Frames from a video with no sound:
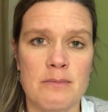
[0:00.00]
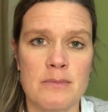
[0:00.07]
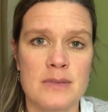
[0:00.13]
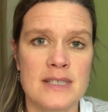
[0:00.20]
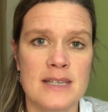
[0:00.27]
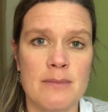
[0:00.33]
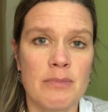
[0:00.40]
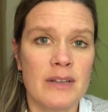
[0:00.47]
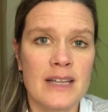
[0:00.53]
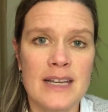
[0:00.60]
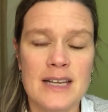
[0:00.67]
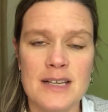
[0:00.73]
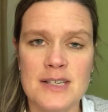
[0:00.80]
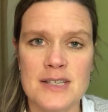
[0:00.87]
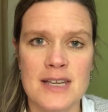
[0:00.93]

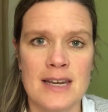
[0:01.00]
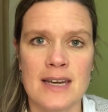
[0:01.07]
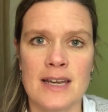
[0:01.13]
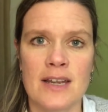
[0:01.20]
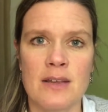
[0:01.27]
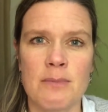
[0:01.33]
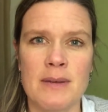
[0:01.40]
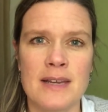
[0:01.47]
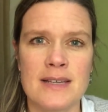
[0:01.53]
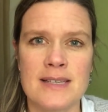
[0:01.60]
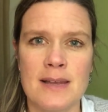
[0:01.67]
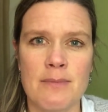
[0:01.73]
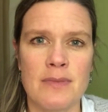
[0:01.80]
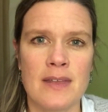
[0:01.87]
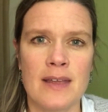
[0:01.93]
siblings, and it could be
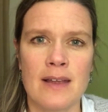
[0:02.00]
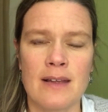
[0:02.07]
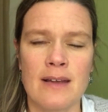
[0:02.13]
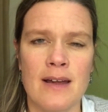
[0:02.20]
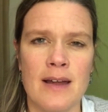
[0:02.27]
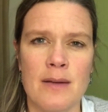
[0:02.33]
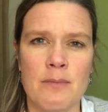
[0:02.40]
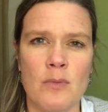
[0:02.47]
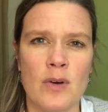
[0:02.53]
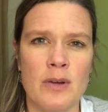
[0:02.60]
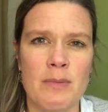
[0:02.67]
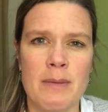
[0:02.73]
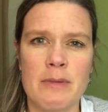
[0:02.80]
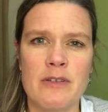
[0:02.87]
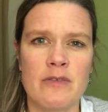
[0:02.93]
something
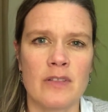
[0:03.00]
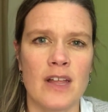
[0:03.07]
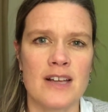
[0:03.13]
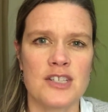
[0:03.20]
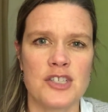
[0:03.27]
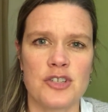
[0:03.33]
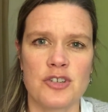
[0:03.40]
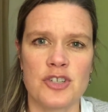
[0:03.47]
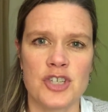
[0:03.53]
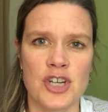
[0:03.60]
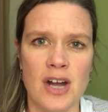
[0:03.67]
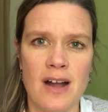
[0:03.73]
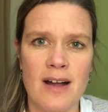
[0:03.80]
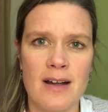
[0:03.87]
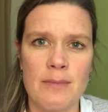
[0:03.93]
where maybe you've lost your
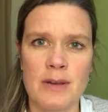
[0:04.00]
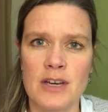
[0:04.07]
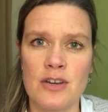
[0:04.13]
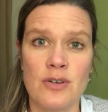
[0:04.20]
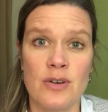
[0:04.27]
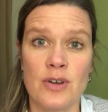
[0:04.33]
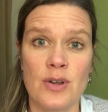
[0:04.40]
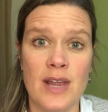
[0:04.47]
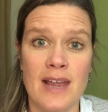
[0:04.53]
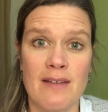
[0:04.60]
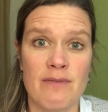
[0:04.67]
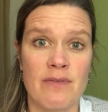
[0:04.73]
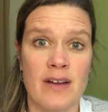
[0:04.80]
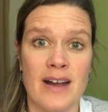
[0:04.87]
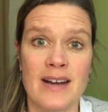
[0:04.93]
job and you
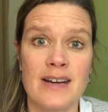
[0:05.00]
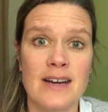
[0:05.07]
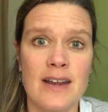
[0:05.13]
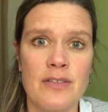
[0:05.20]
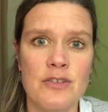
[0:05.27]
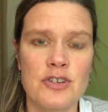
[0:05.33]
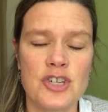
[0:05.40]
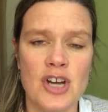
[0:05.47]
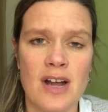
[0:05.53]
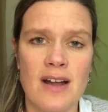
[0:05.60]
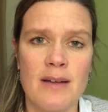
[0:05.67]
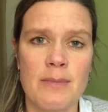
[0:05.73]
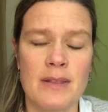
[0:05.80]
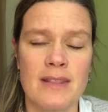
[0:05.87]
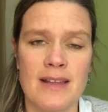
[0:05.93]
can't find another
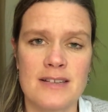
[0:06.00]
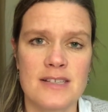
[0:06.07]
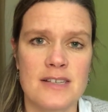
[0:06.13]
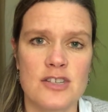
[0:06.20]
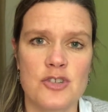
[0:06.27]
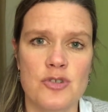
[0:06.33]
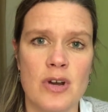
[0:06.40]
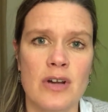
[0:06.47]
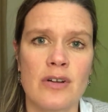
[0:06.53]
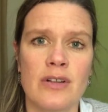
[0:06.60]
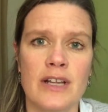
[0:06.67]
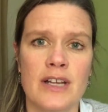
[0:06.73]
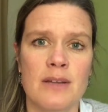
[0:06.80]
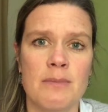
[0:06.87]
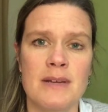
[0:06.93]
job, and that's a
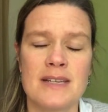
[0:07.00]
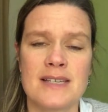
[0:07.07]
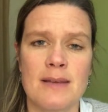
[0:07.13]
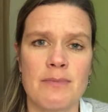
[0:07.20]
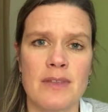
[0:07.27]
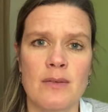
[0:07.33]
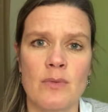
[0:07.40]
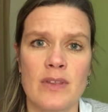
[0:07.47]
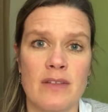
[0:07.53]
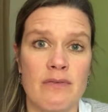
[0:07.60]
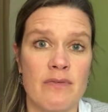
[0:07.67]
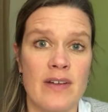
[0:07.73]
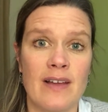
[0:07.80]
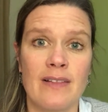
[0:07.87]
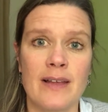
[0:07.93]
struggle. It could be something with a
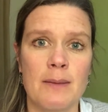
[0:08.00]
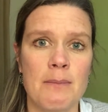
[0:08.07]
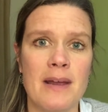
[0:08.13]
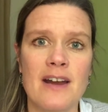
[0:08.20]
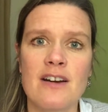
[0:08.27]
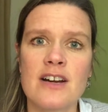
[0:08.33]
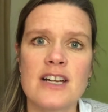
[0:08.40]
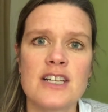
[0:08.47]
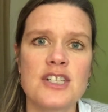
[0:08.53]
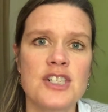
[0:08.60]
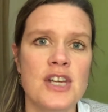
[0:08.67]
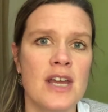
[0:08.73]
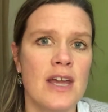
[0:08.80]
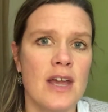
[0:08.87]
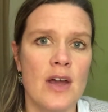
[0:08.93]
failing
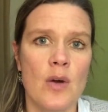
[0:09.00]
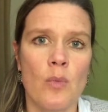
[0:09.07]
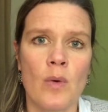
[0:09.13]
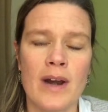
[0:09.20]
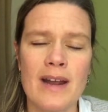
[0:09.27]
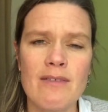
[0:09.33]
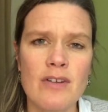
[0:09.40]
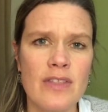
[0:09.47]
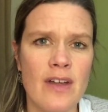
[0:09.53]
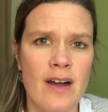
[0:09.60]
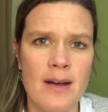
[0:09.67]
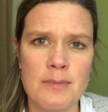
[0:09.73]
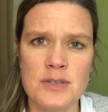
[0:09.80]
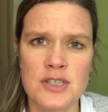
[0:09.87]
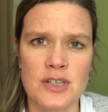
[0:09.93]
marriage. Whatever the
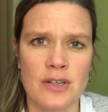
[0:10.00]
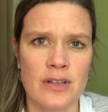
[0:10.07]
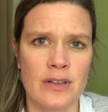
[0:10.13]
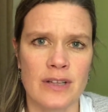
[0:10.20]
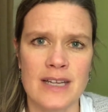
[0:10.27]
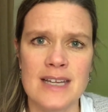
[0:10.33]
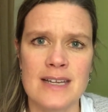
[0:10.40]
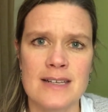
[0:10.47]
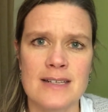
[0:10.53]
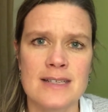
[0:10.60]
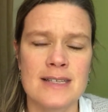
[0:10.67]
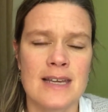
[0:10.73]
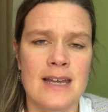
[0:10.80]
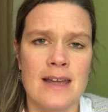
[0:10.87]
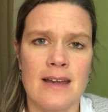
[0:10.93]
obstacle is,